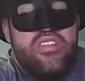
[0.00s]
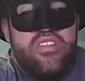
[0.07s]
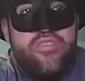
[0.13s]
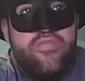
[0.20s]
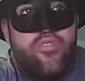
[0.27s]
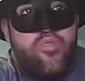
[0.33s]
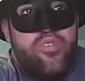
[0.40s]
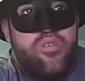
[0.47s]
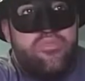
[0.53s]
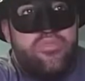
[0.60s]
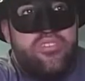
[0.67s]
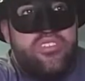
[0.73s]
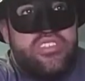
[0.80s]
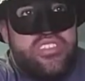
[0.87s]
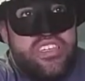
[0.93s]
The phone
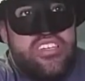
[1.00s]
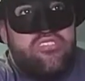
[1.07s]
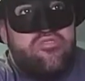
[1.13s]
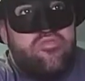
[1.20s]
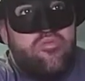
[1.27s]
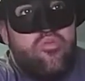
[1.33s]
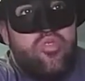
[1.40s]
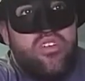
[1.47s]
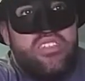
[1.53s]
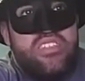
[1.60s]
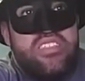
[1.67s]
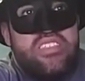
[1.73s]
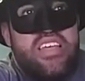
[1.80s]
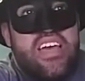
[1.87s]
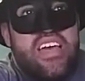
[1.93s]
number is
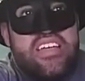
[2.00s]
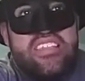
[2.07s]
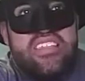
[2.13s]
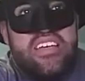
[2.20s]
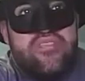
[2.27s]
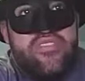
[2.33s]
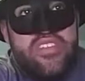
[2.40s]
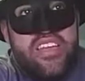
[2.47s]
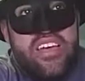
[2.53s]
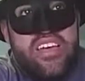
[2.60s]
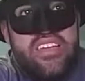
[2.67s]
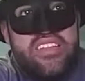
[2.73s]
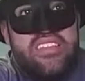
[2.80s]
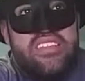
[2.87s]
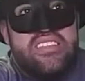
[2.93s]
631
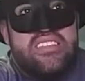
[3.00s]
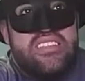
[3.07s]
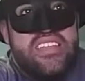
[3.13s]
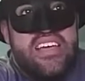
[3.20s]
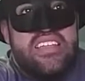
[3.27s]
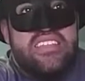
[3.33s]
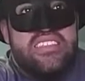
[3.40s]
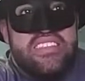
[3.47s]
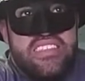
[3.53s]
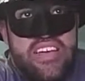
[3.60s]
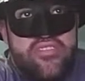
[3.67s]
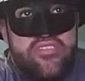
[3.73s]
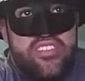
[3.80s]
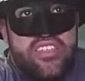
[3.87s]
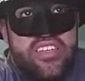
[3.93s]
878
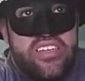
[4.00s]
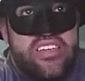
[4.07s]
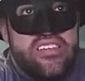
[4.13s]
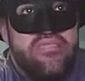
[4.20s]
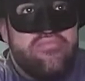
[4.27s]
1070.